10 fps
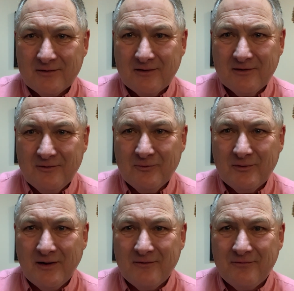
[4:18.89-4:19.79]
that you
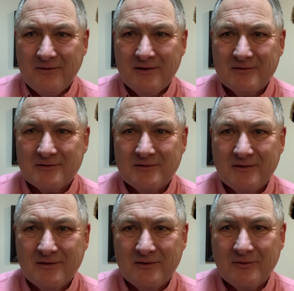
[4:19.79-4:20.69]
and I face
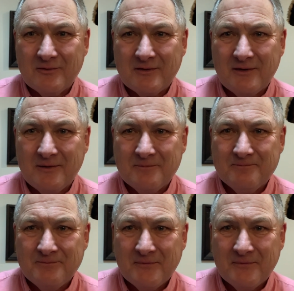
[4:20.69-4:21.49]
in the year to come.